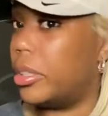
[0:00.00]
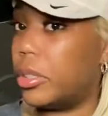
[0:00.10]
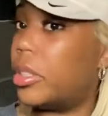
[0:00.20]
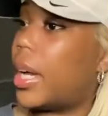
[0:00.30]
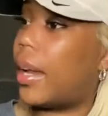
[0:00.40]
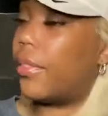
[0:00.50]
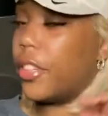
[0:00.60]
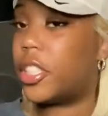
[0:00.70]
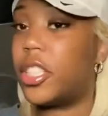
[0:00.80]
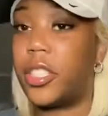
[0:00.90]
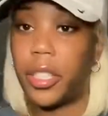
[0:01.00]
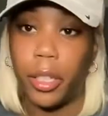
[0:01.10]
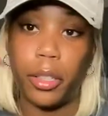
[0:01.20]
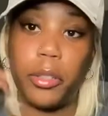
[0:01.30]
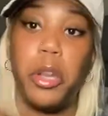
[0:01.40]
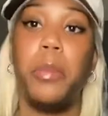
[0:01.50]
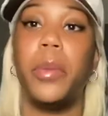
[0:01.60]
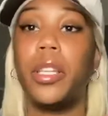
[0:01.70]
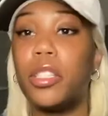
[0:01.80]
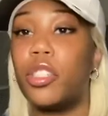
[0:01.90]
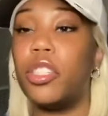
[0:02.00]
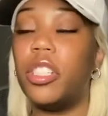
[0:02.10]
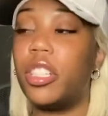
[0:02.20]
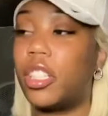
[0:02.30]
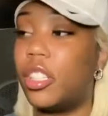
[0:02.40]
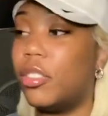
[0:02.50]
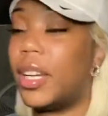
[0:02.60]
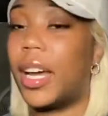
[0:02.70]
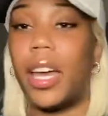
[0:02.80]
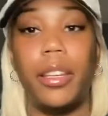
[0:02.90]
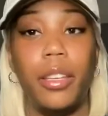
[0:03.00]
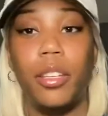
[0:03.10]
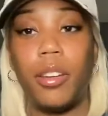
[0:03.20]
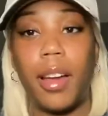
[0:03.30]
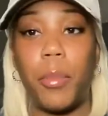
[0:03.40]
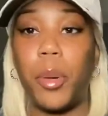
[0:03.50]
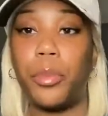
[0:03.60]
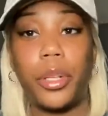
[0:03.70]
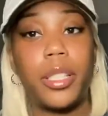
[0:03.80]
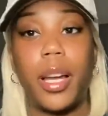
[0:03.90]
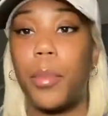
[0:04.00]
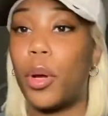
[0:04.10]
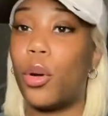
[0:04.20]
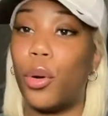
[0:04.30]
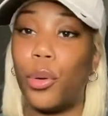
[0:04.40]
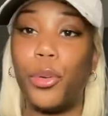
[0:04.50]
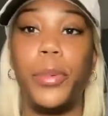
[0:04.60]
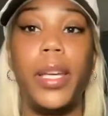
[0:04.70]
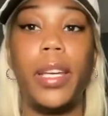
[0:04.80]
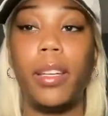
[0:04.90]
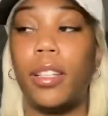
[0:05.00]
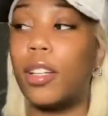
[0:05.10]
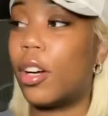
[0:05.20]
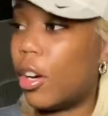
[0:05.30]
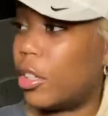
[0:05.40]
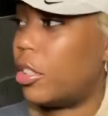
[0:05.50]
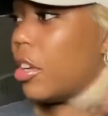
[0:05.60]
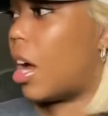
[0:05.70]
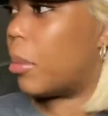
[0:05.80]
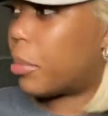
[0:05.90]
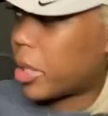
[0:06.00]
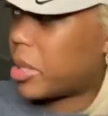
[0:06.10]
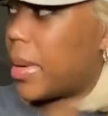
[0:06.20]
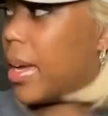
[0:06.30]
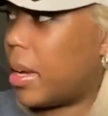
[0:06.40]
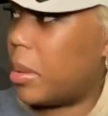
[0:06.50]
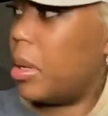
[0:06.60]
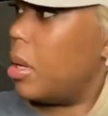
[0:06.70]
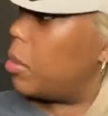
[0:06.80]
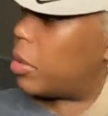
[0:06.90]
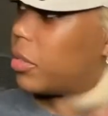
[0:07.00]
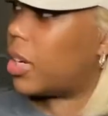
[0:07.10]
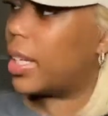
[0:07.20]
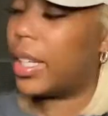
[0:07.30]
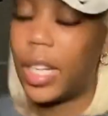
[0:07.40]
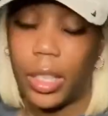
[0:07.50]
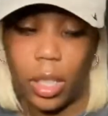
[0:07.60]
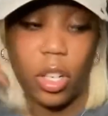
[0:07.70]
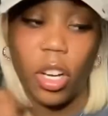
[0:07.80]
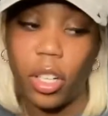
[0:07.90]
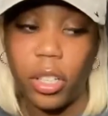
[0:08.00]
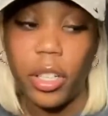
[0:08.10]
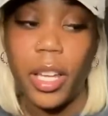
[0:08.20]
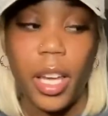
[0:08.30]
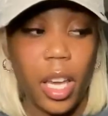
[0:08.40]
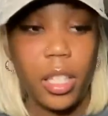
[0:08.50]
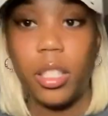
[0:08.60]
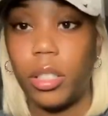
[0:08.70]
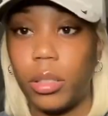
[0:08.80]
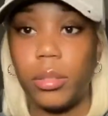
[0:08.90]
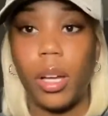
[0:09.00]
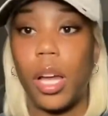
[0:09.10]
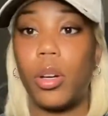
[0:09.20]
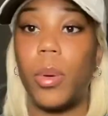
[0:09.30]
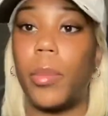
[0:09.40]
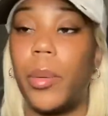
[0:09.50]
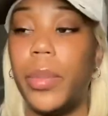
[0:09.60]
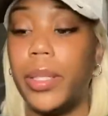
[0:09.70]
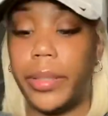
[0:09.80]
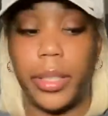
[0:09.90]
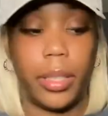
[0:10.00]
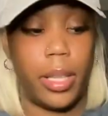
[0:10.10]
know, you gotta fix yourself, making sure you look cute. I got my brush, I got my comb in the car. You know, I brush my hair before I get out the car, and you know, I go about my business.